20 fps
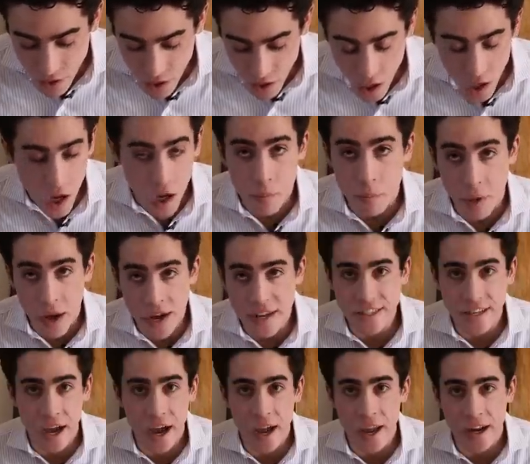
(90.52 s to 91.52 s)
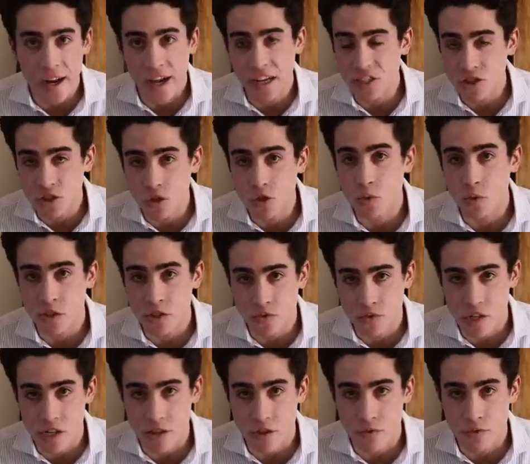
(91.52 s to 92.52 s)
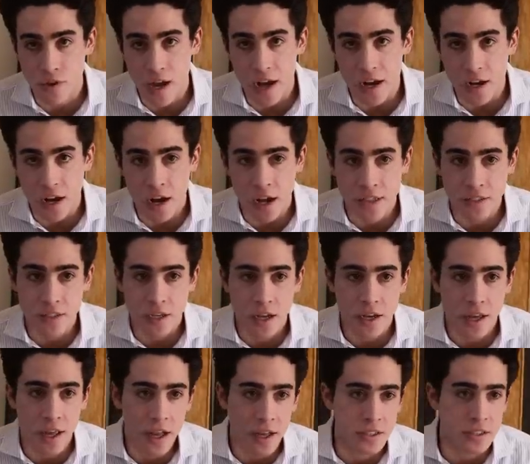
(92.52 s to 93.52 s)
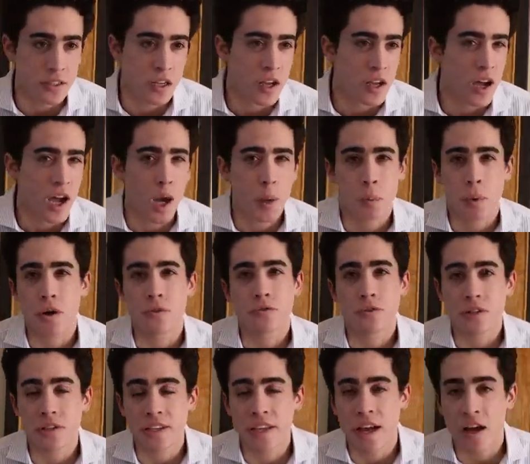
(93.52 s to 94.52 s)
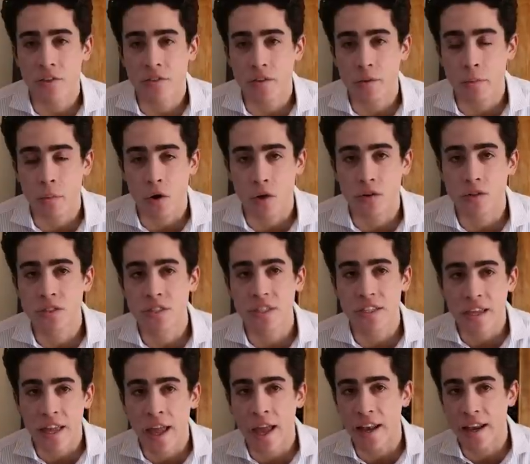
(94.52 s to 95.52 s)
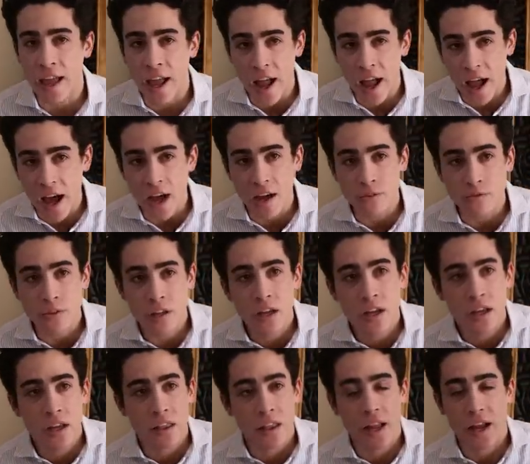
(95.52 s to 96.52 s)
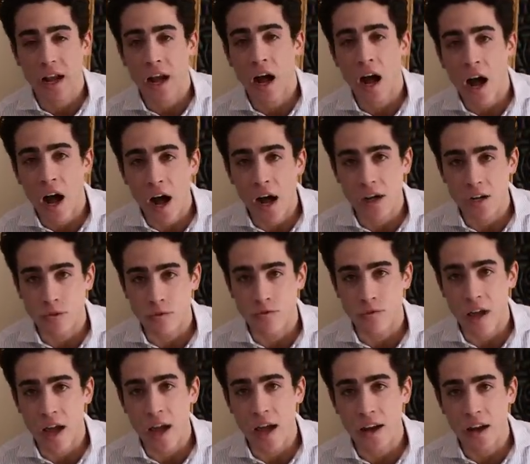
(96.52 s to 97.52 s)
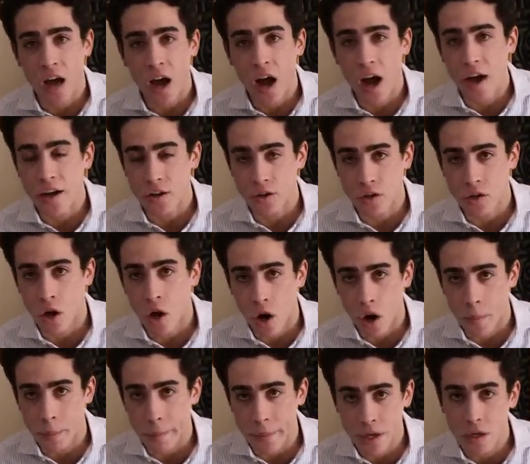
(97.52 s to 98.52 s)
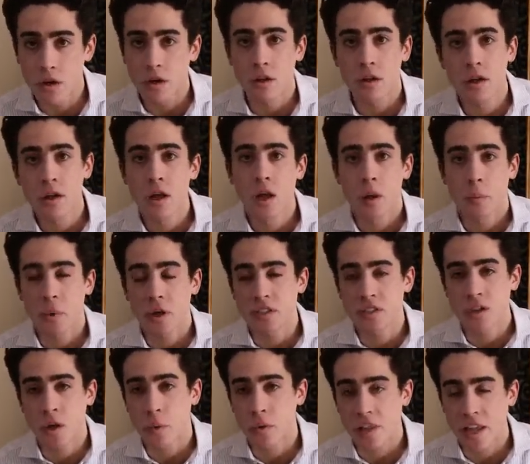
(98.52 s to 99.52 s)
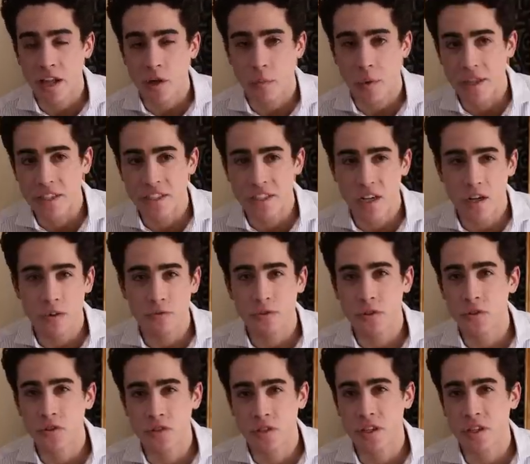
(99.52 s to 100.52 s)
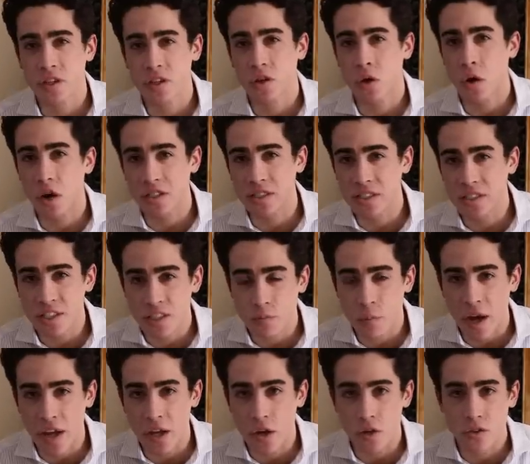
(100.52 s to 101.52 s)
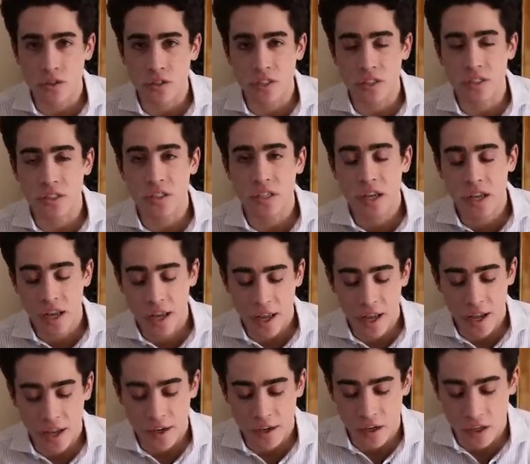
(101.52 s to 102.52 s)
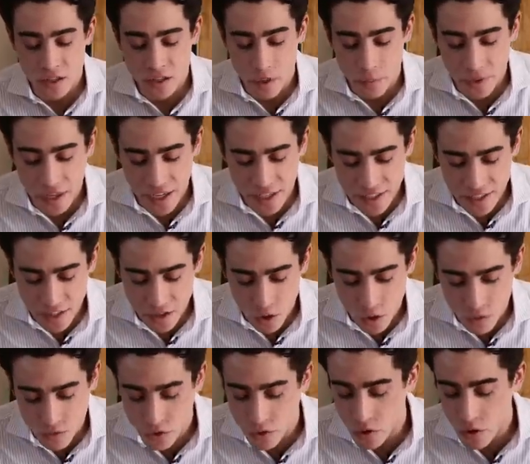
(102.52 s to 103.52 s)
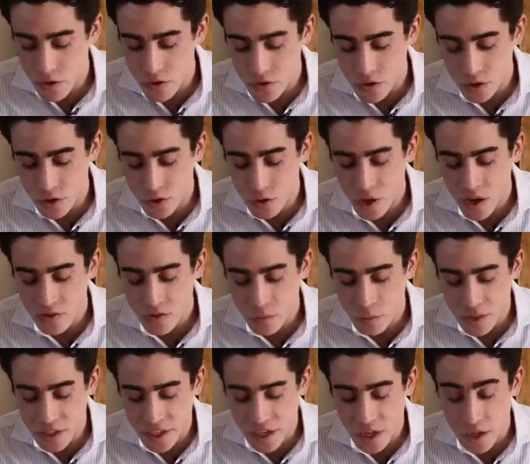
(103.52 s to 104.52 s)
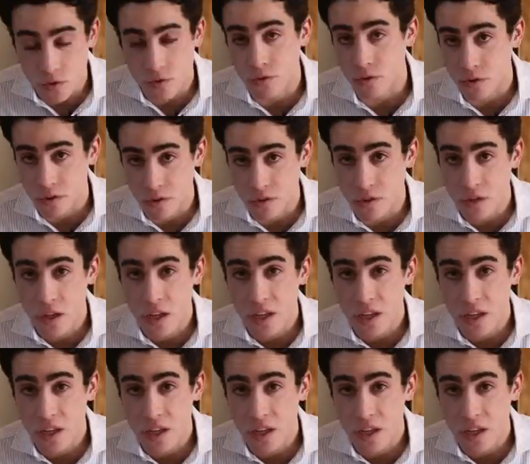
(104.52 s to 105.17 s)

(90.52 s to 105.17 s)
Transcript: Uh, on my diet, I do restrict the fat content, and a perfectly healthy person can have like a higher fat, higher carb meal, but someone like myself, you're usually gonna cause dysbiosis and uh, some candida overgrowth. So you do have to be careful